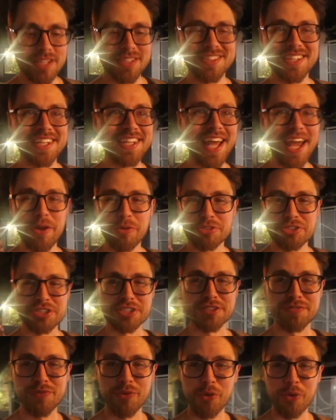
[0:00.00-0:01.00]
Today was
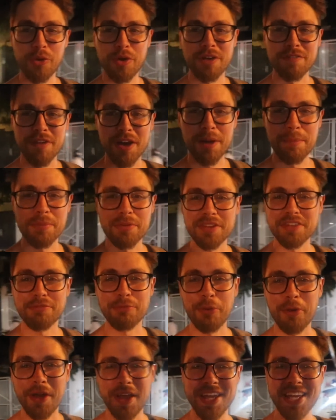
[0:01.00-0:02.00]
just full of
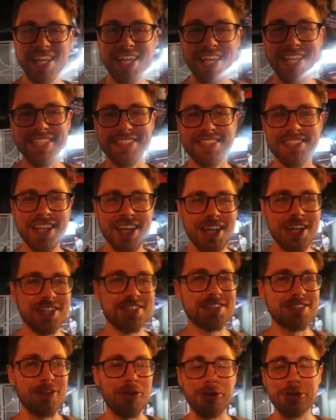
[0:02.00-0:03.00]
unbelievable eats.
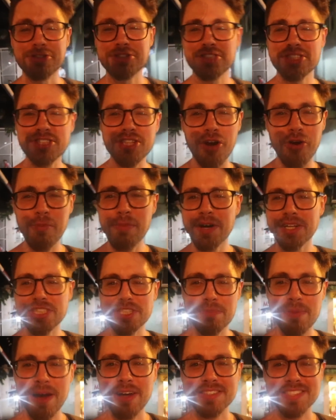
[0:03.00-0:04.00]
Just learned so much
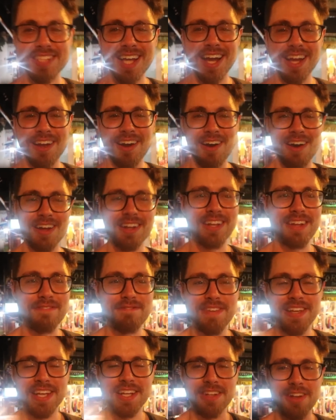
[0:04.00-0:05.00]
about Saigon and
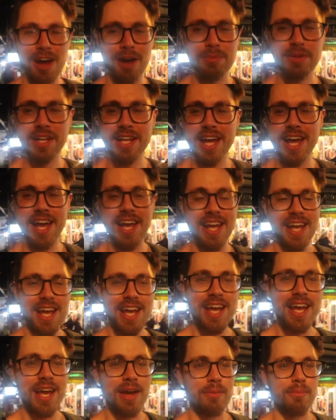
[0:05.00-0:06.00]
Vietnam today,
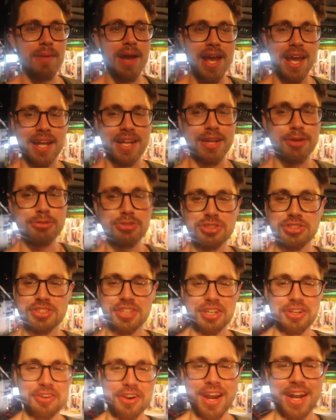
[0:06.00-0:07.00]
and man, it was just
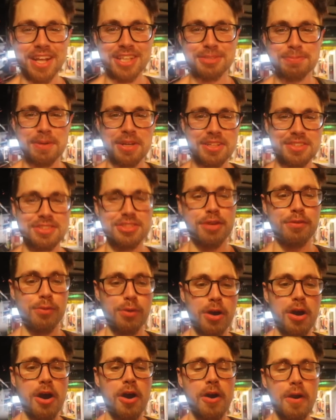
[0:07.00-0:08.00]
a great experience
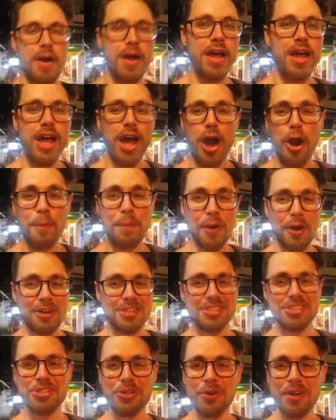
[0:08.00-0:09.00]
overall. I hope y'all
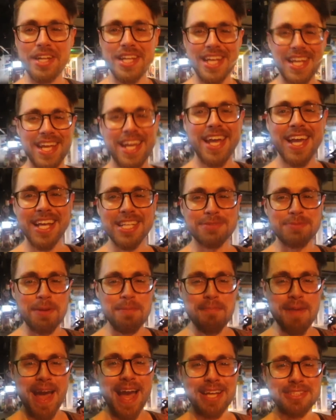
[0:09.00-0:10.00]
enjoyed it. It's
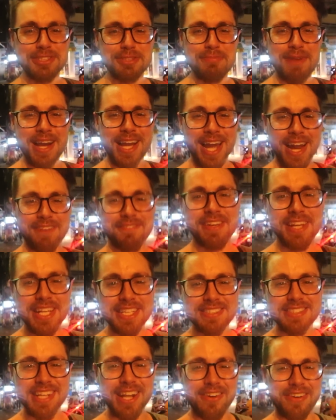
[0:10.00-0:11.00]
been Max with My Kind of
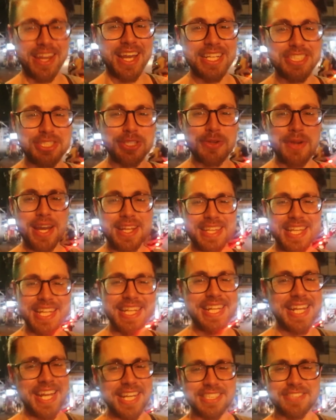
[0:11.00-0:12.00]
Eats, and I'll catch you at the
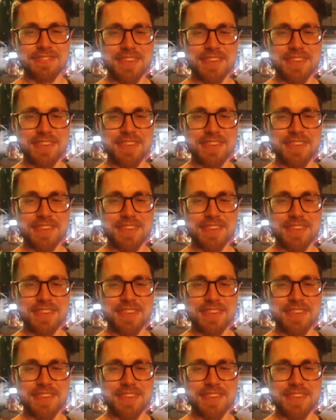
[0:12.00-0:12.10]
next